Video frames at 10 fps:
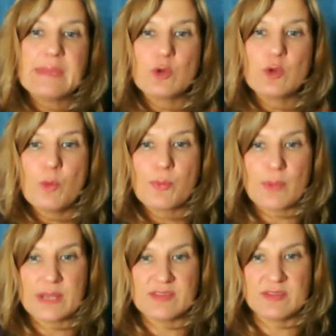
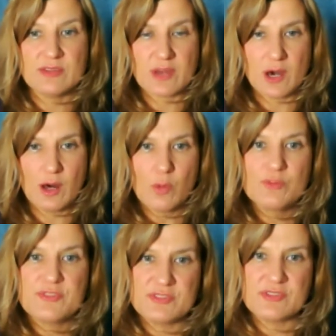incorporated into the
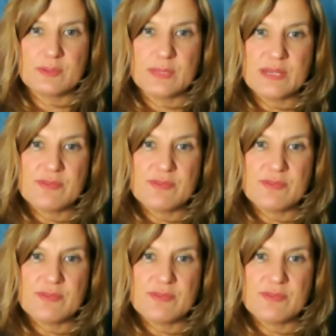whole system.